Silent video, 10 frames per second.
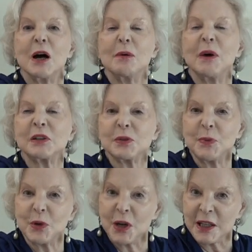much
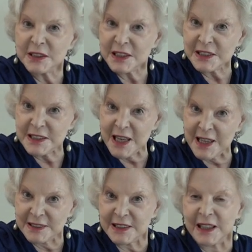more
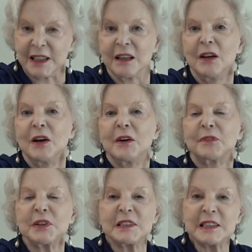understanding.
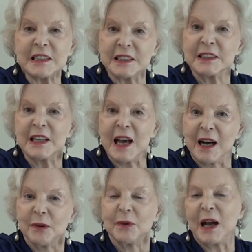For instance,
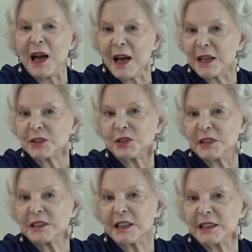now, Ash
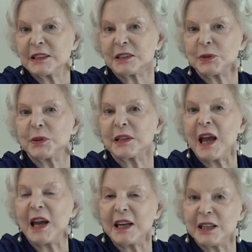is getting to an
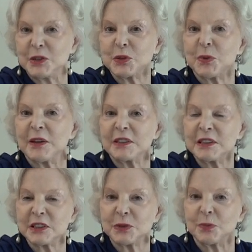age where he
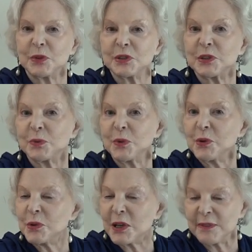doesn't want to
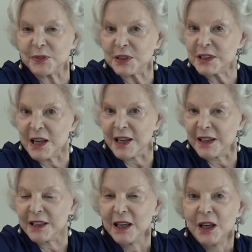walk every
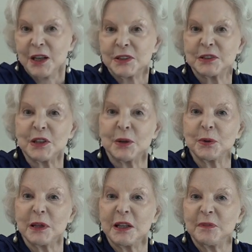day.
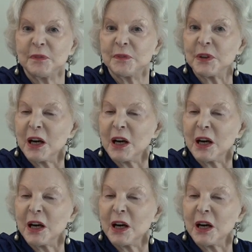So if